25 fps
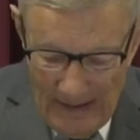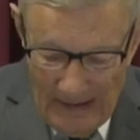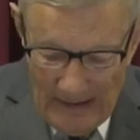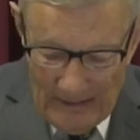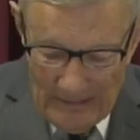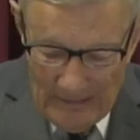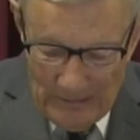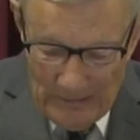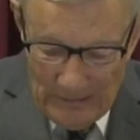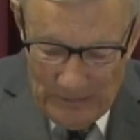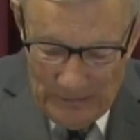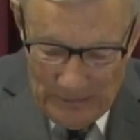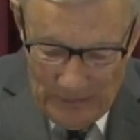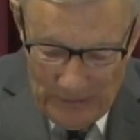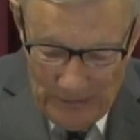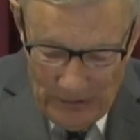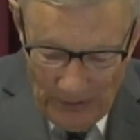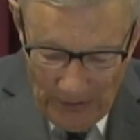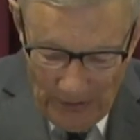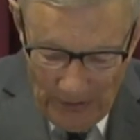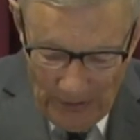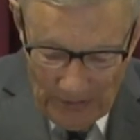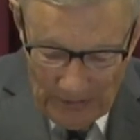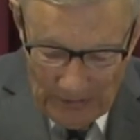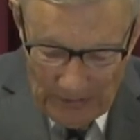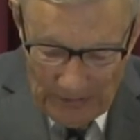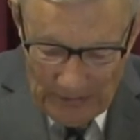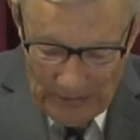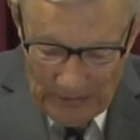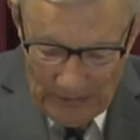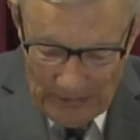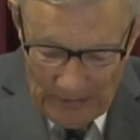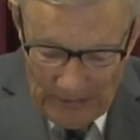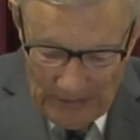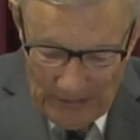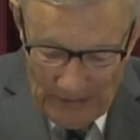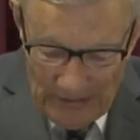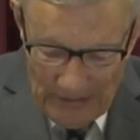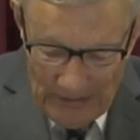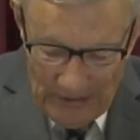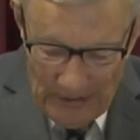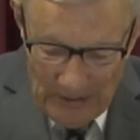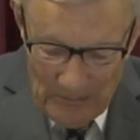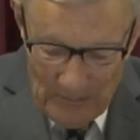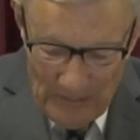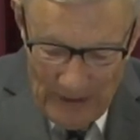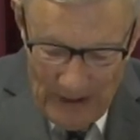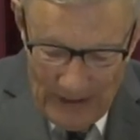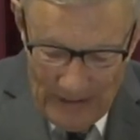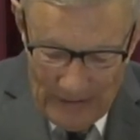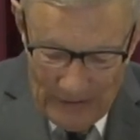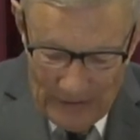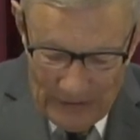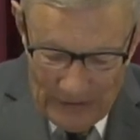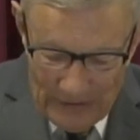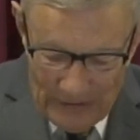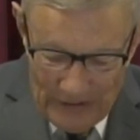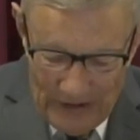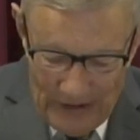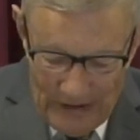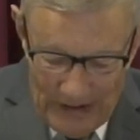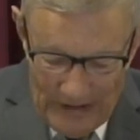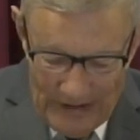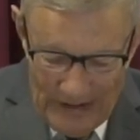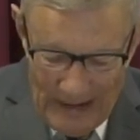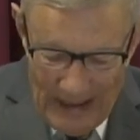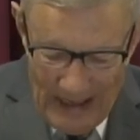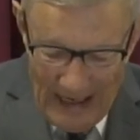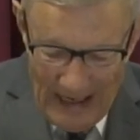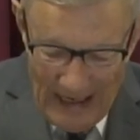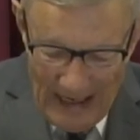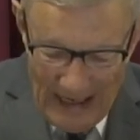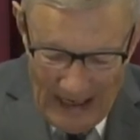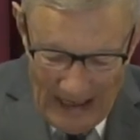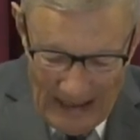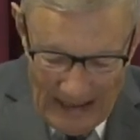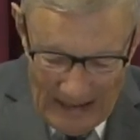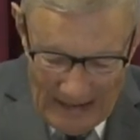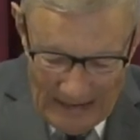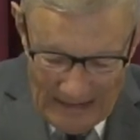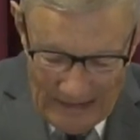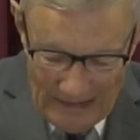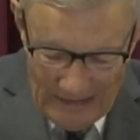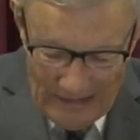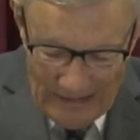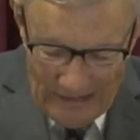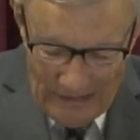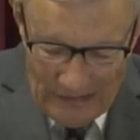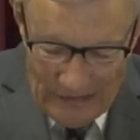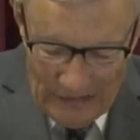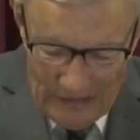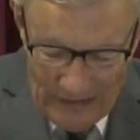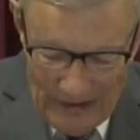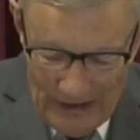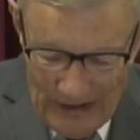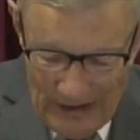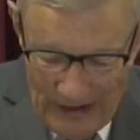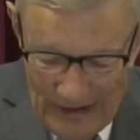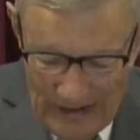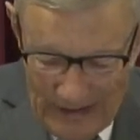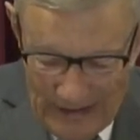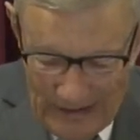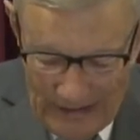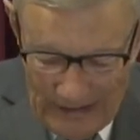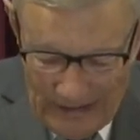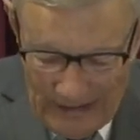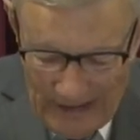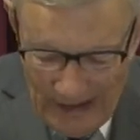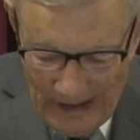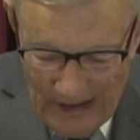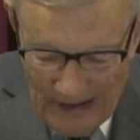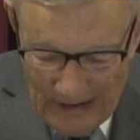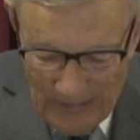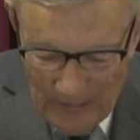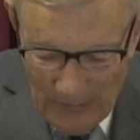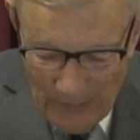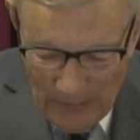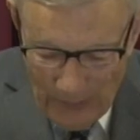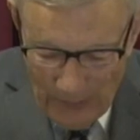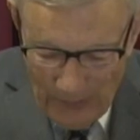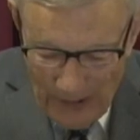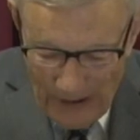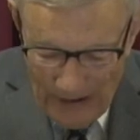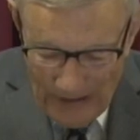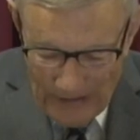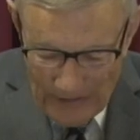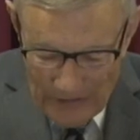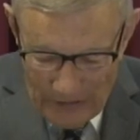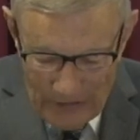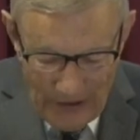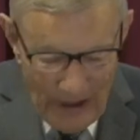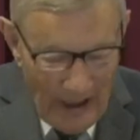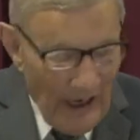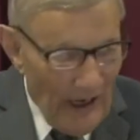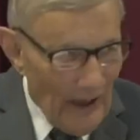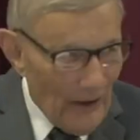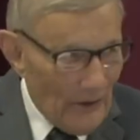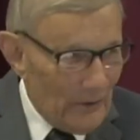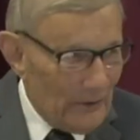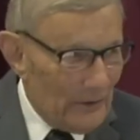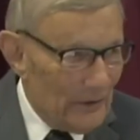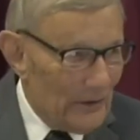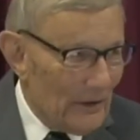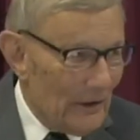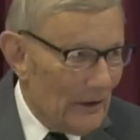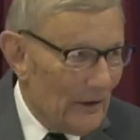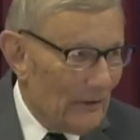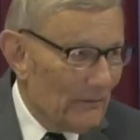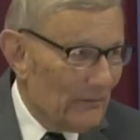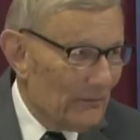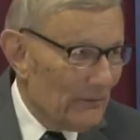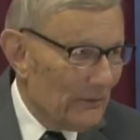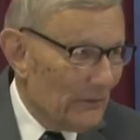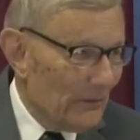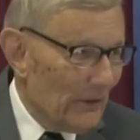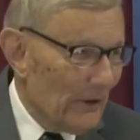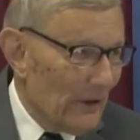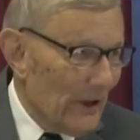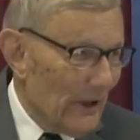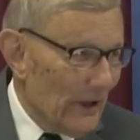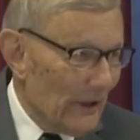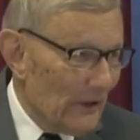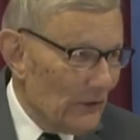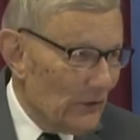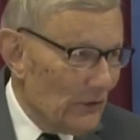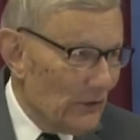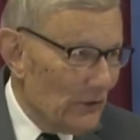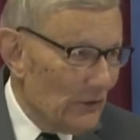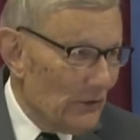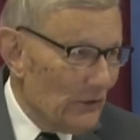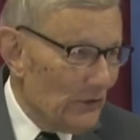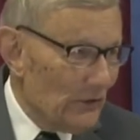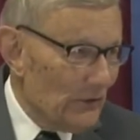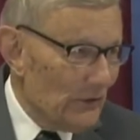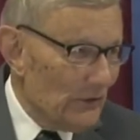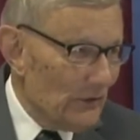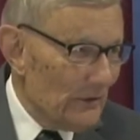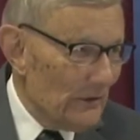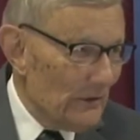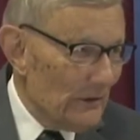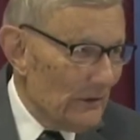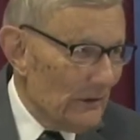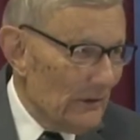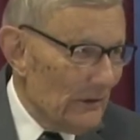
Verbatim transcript: And dirt my skin hardens, then breaks out afresh.